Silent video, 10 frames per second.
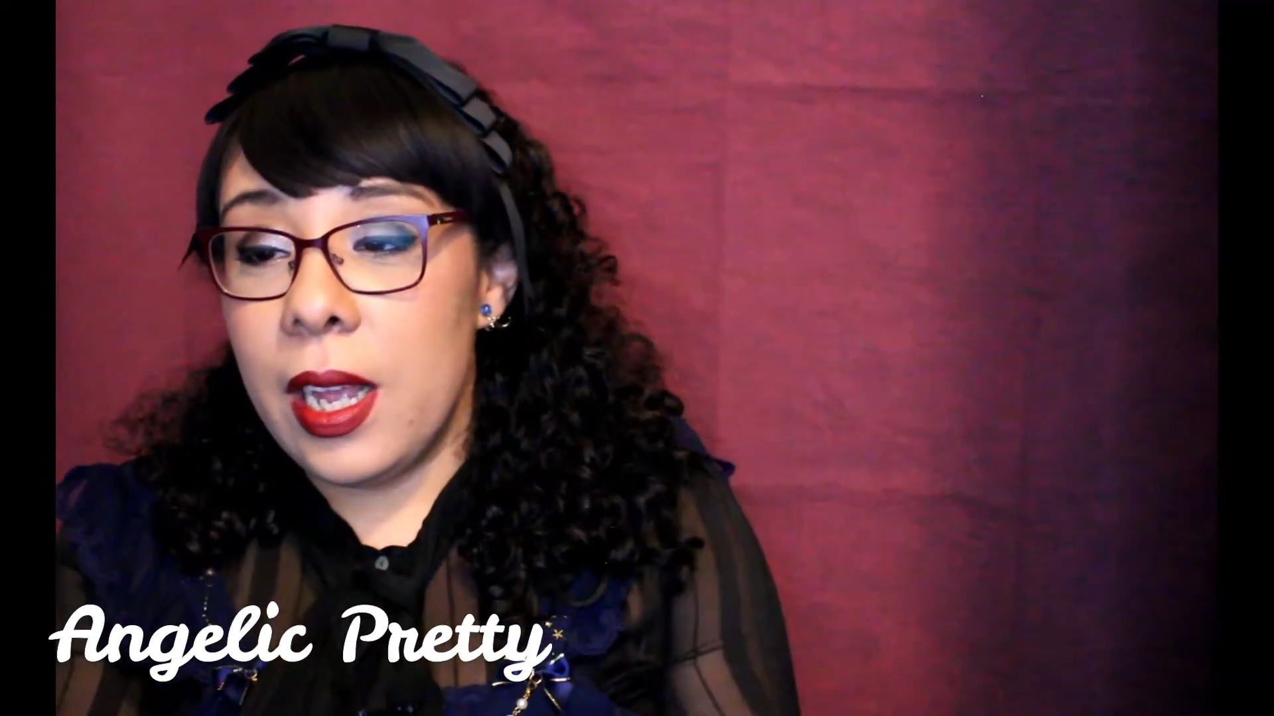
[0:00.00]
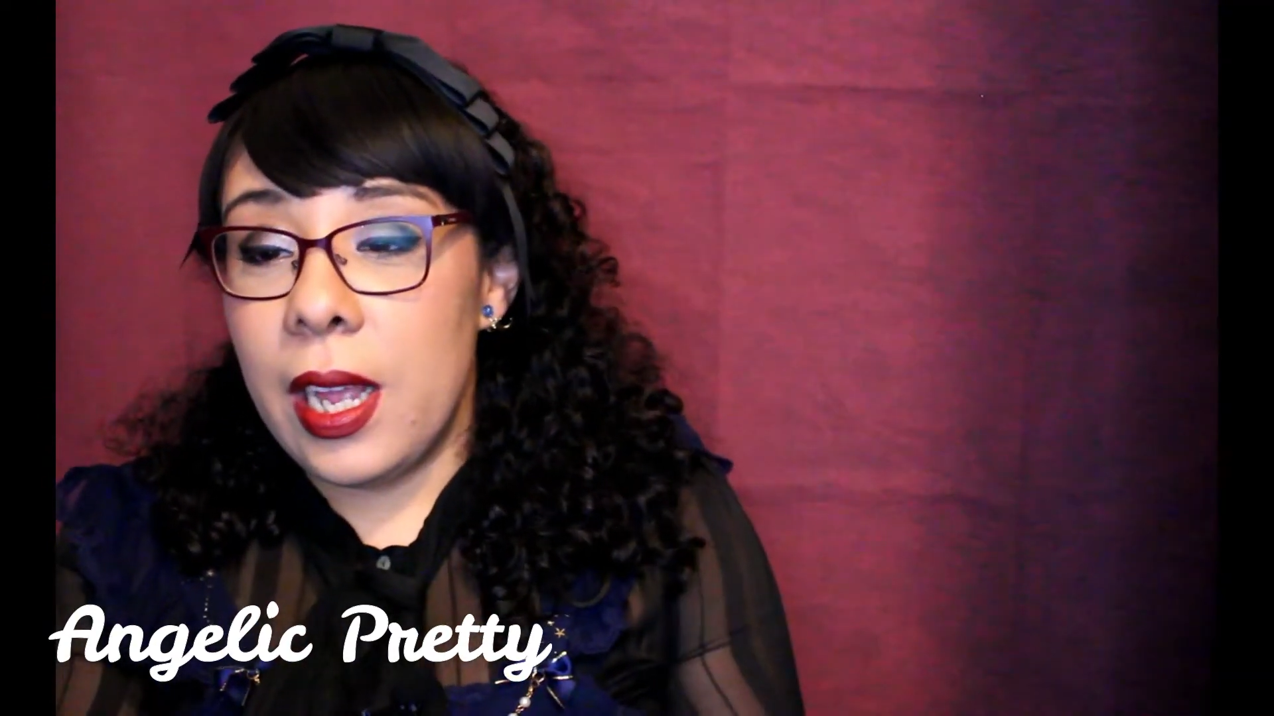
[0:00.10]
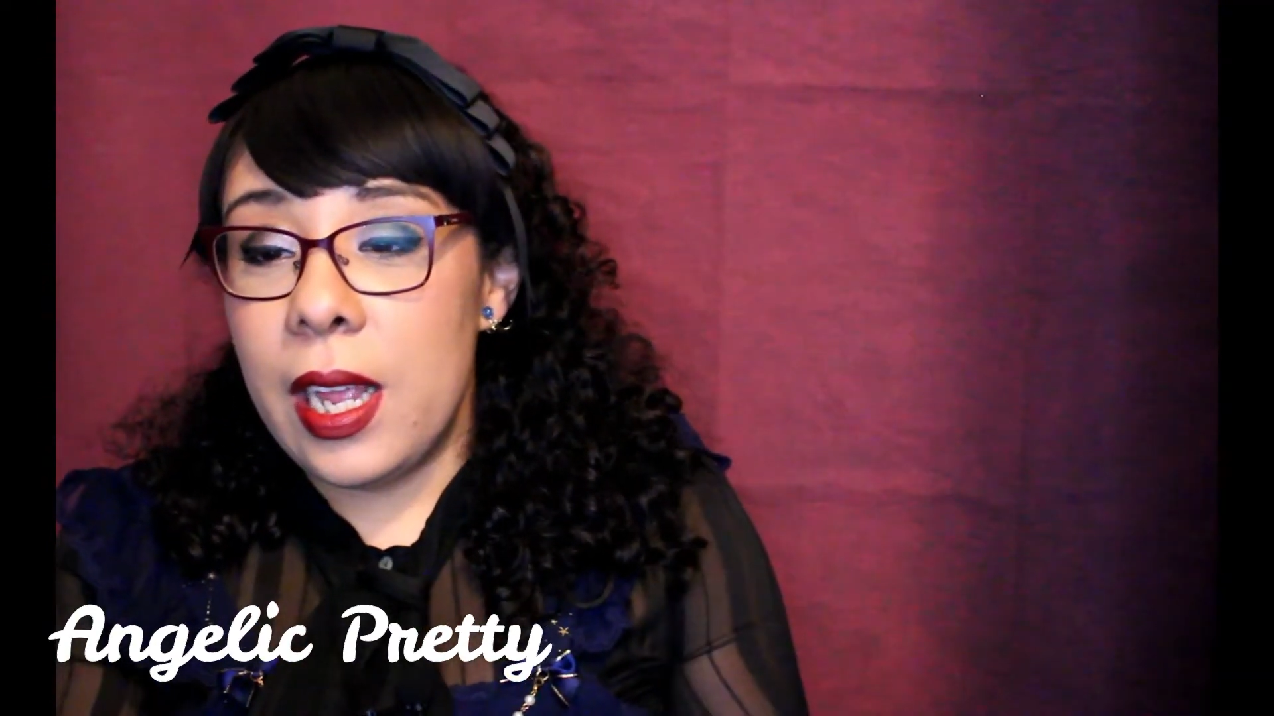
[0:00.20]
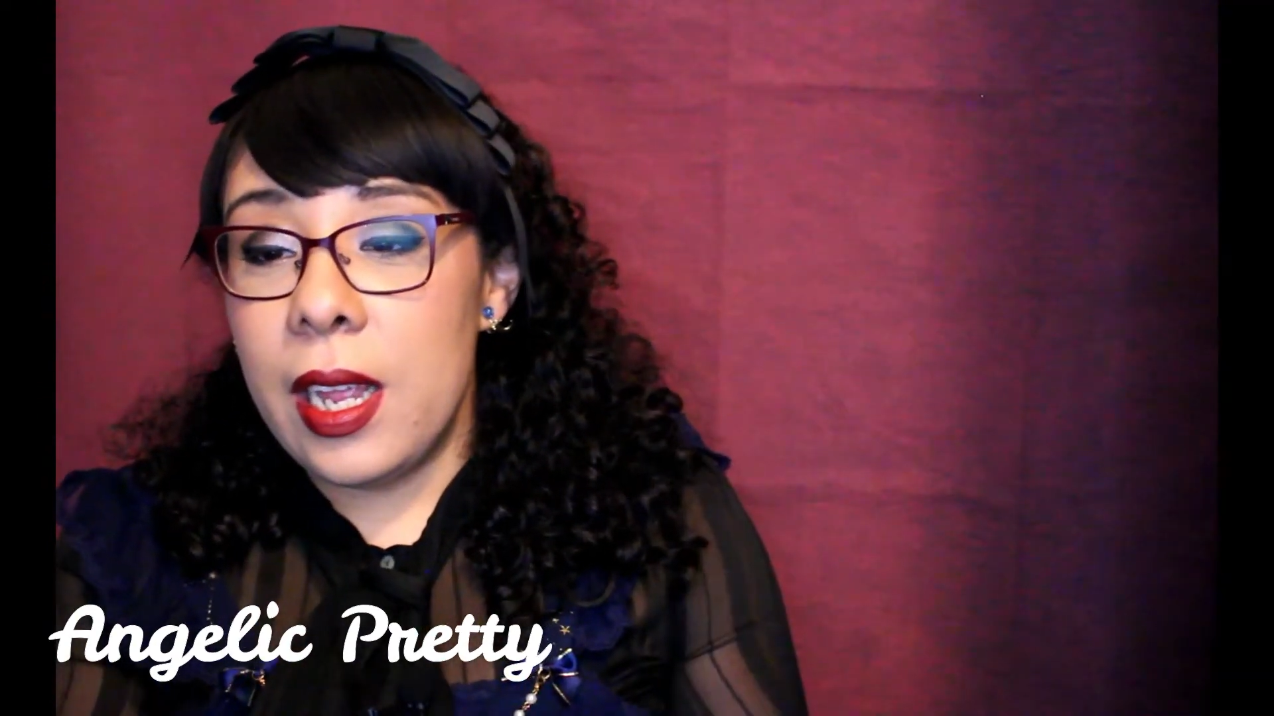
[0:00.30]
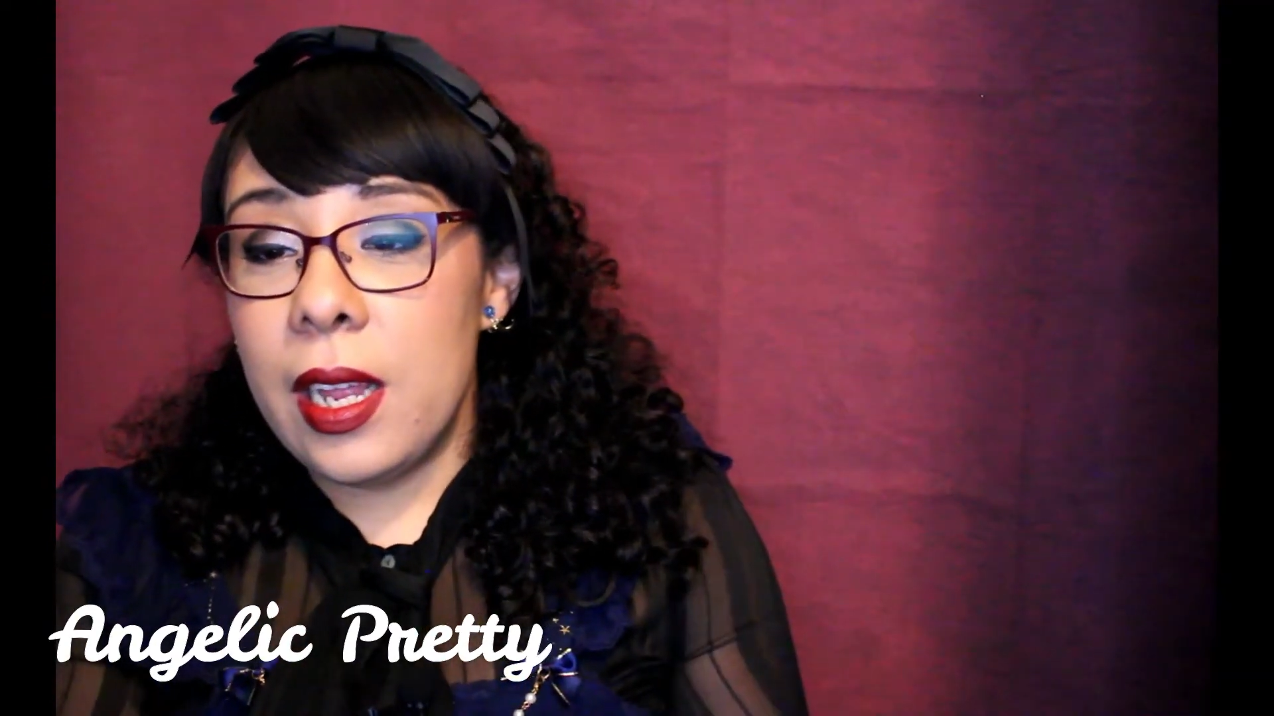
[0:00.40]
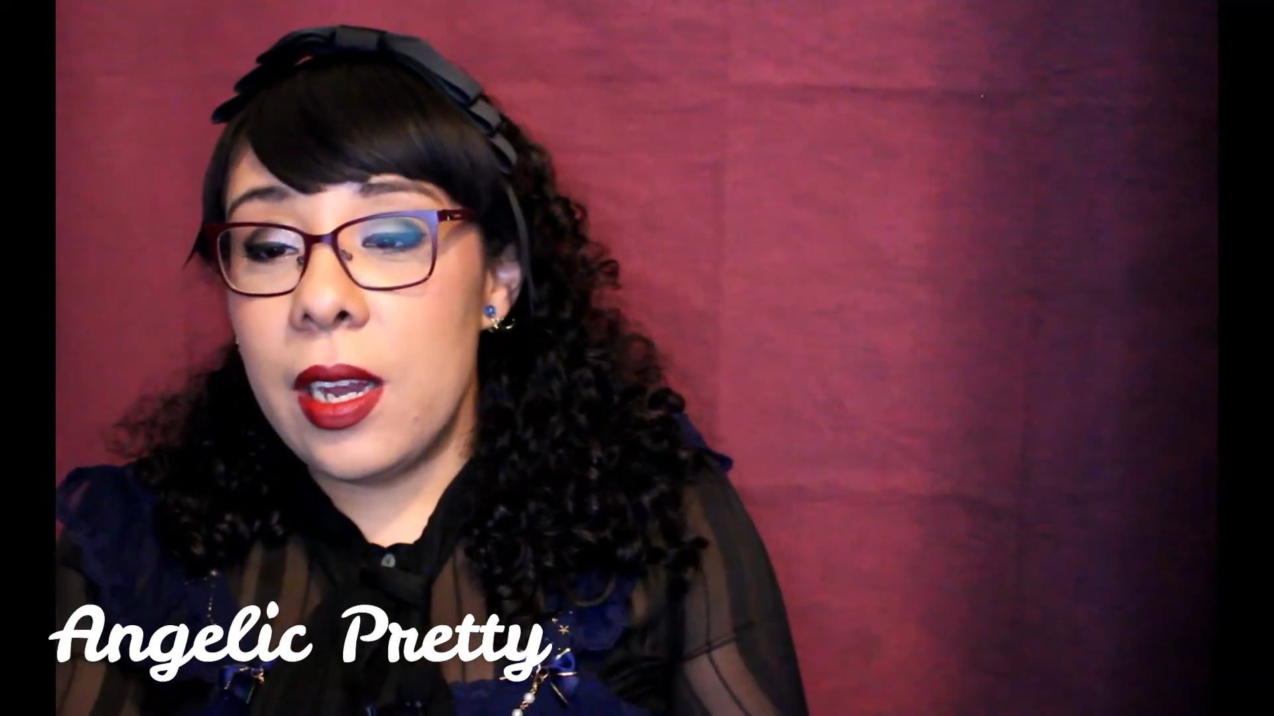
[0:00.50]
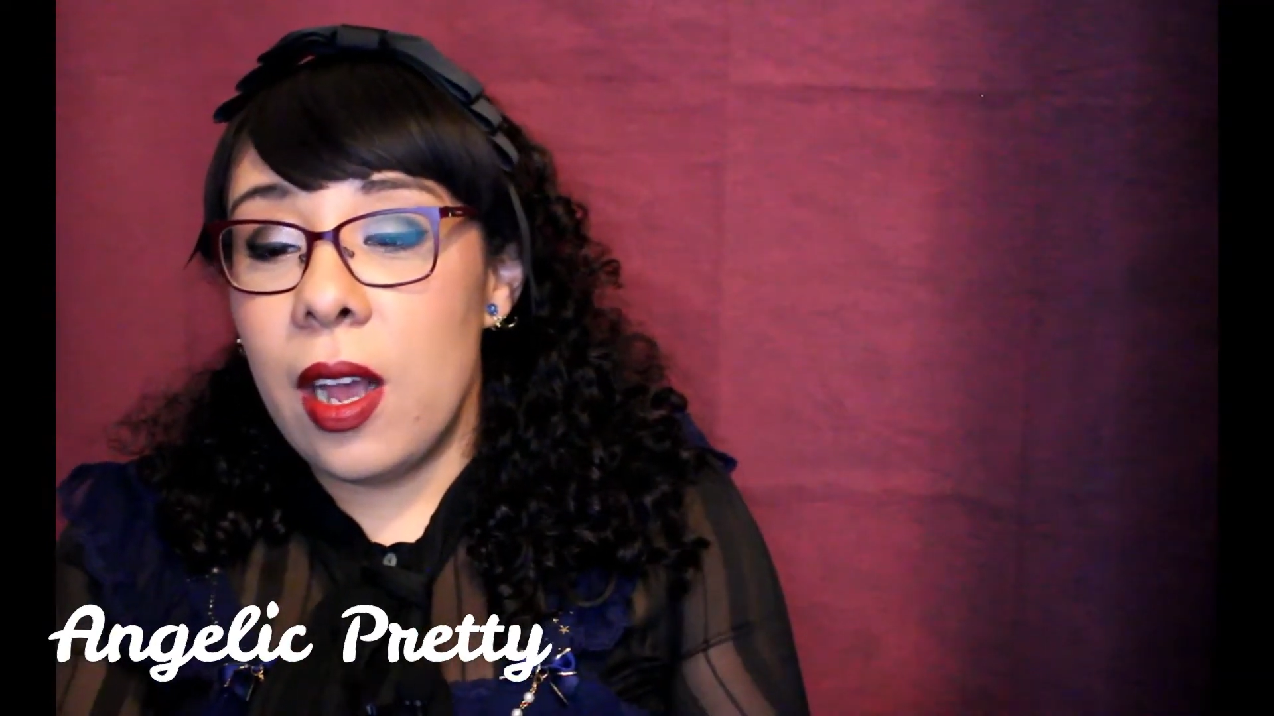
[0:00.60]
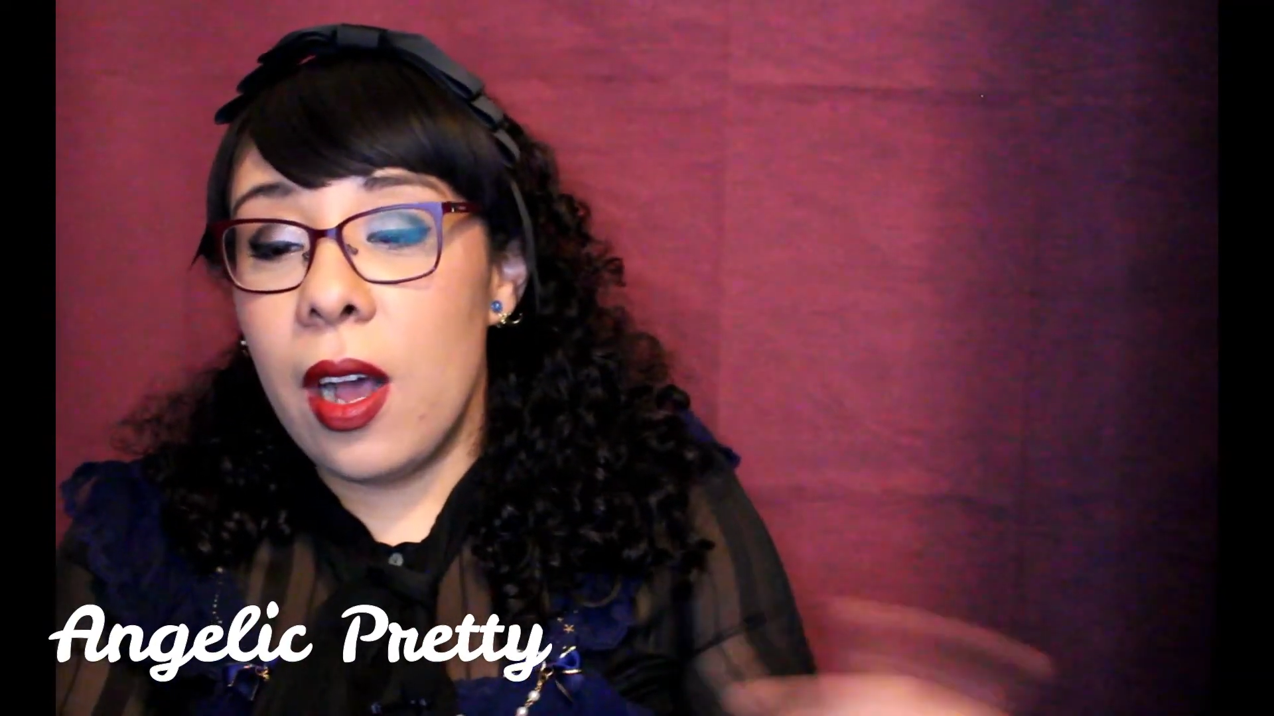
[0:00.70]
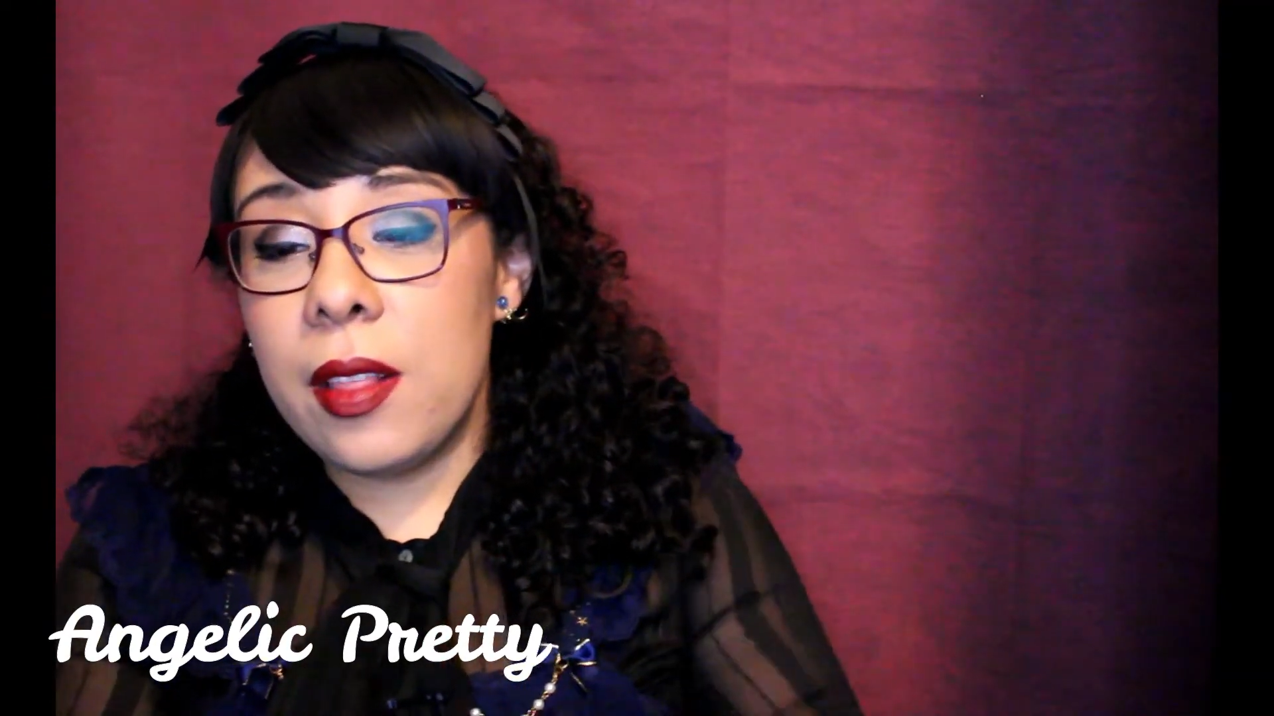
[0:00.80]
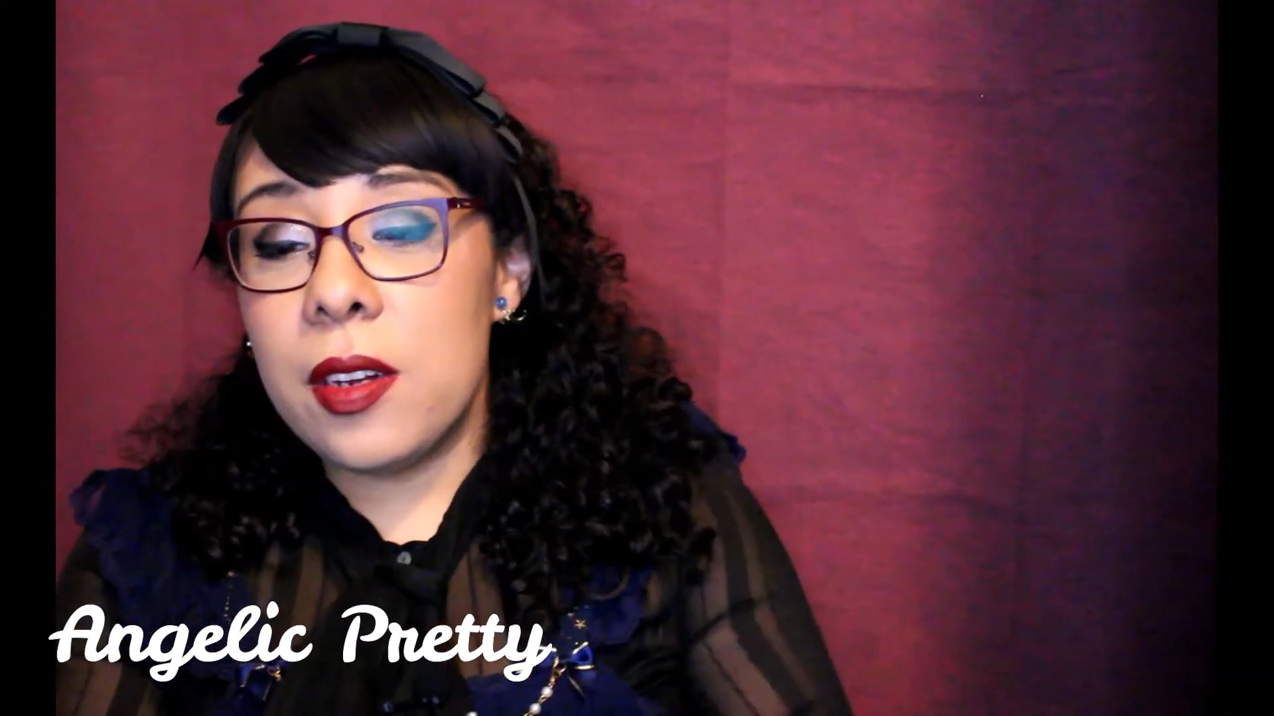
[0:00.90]
In
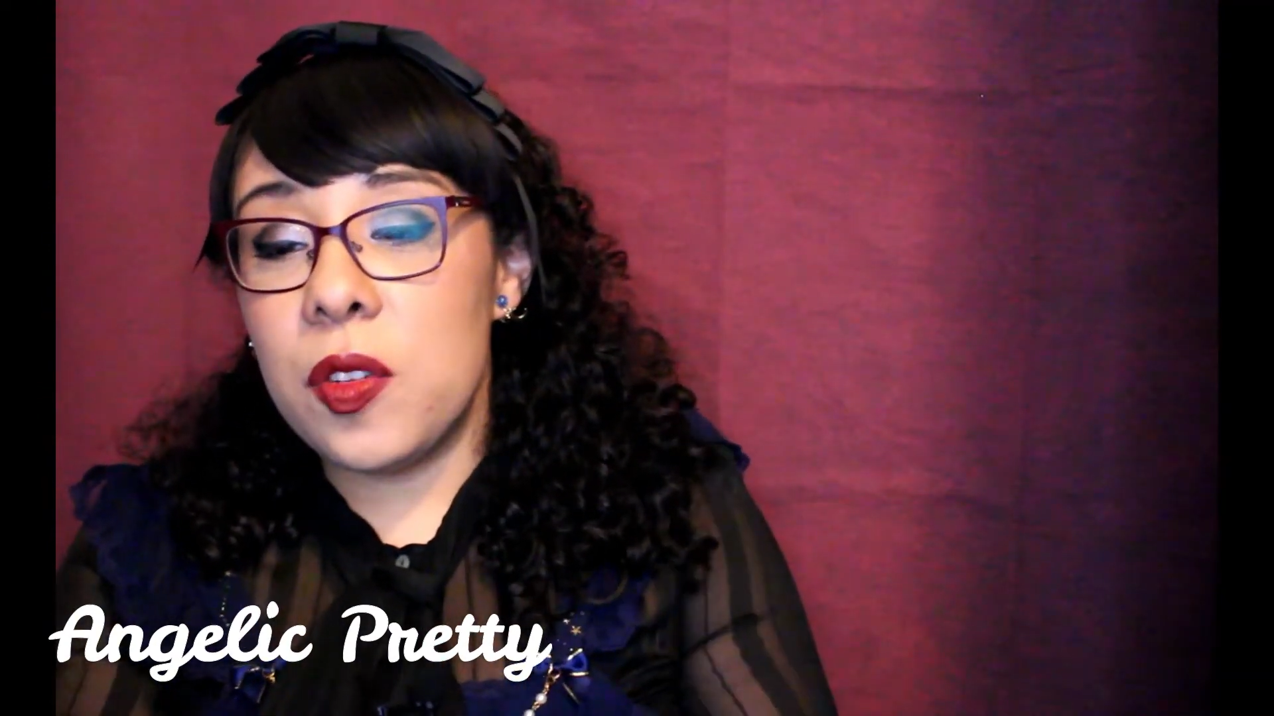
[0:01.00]
other